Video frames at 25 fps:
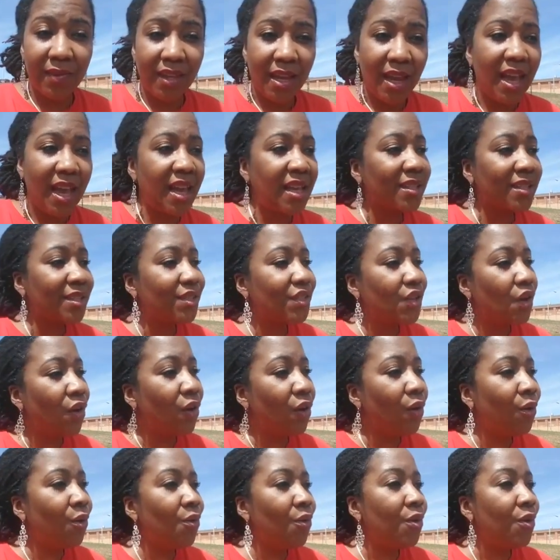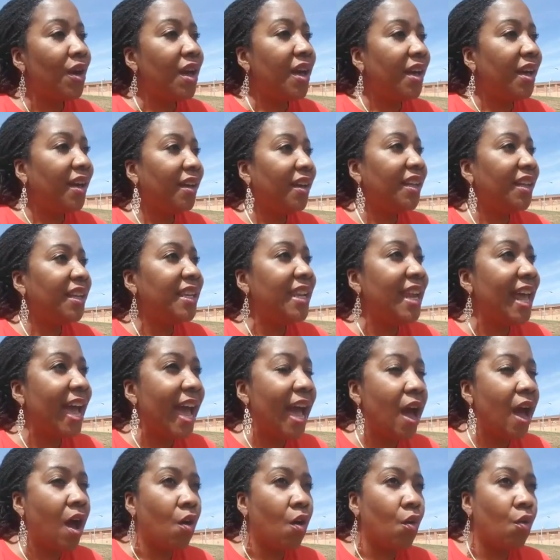And so
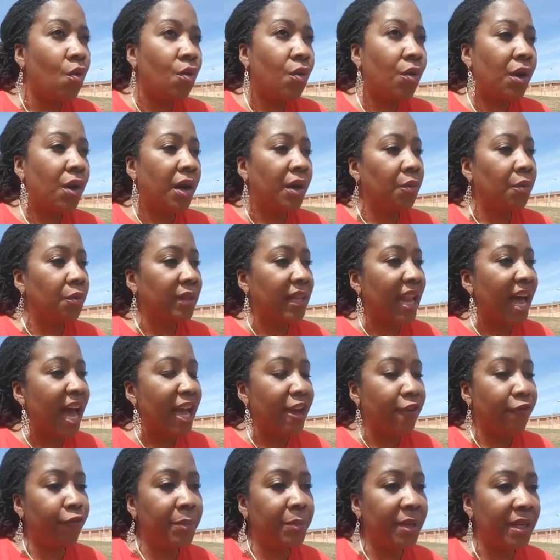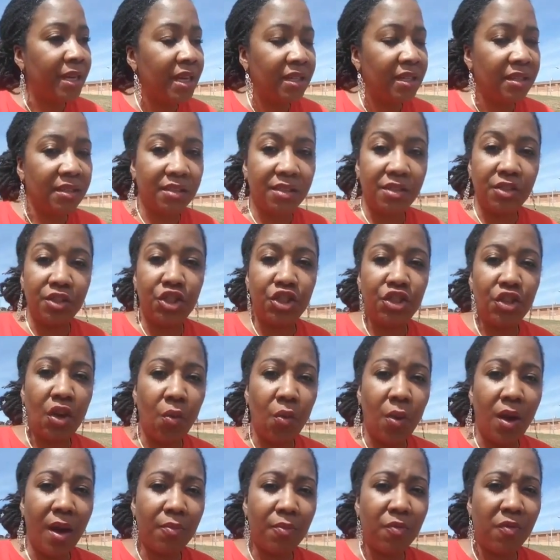now life begins to show
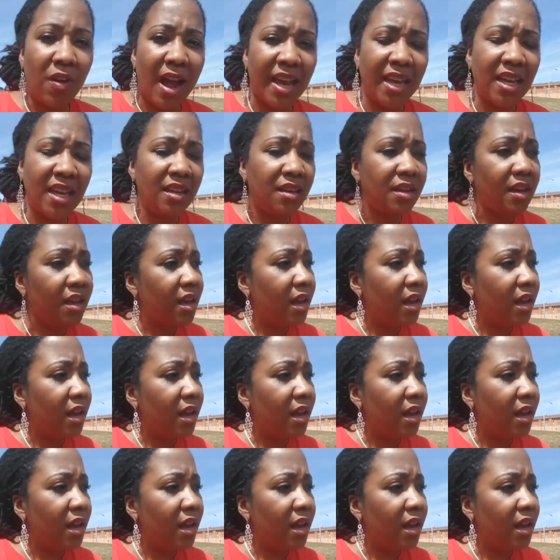up, right?